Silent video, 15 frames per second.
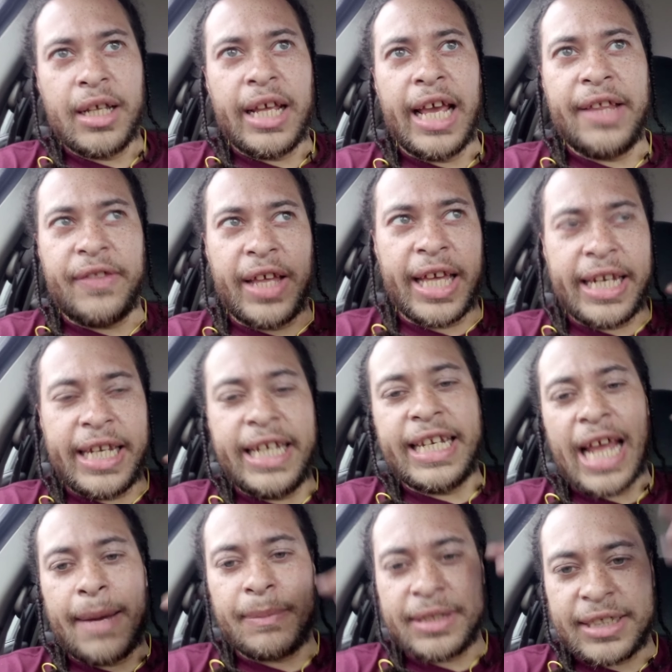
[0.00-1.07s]
and then he
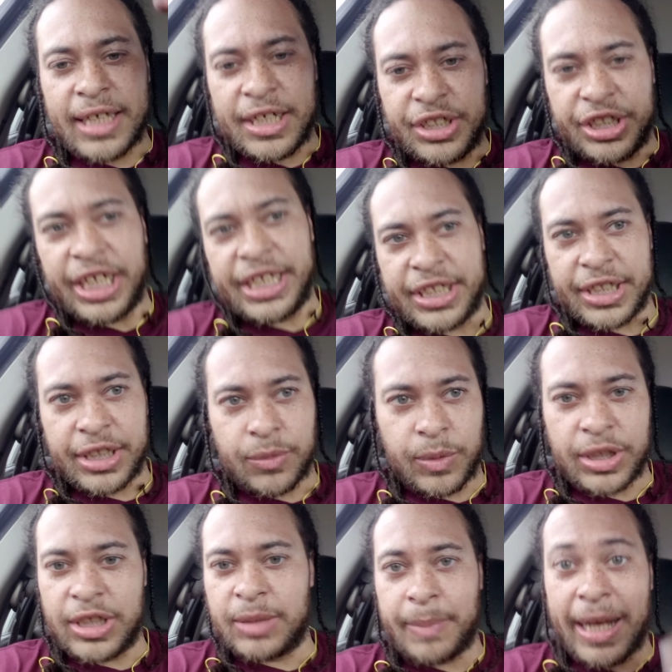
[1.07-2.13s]
named the son Jesus,
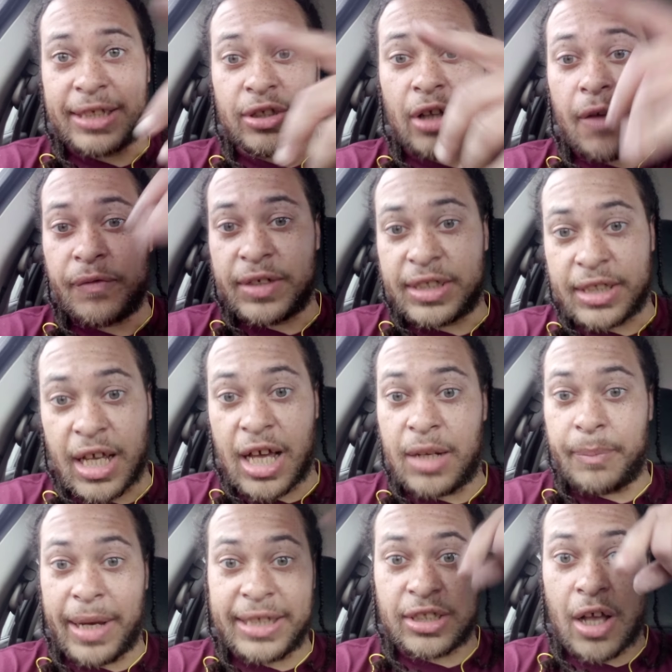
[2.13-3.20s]
which is based off the
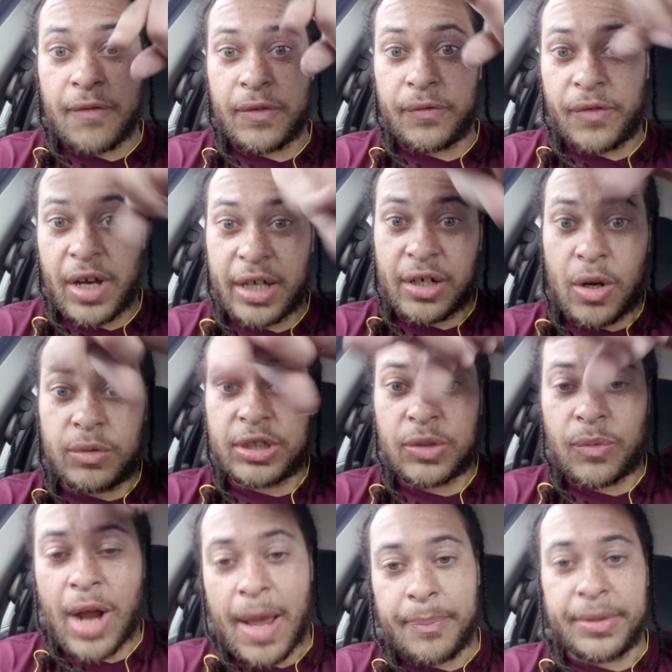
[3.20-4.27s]
son, based off of fucking
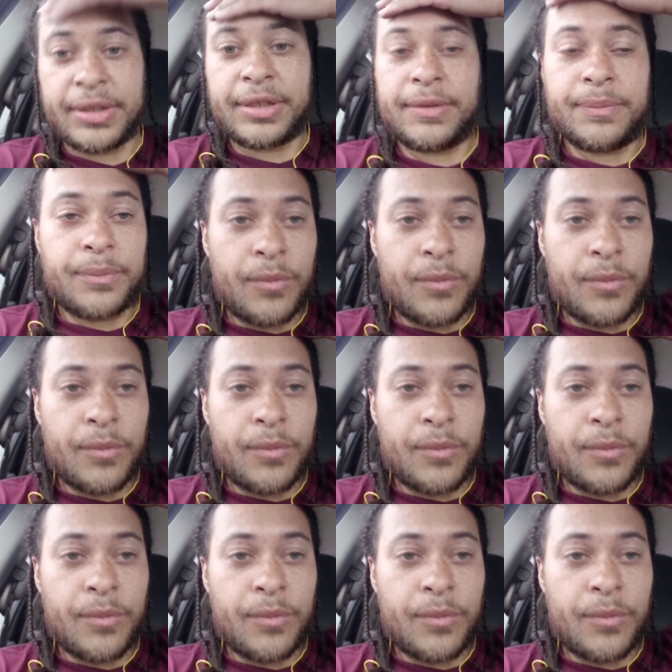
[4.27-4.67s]
Osirapis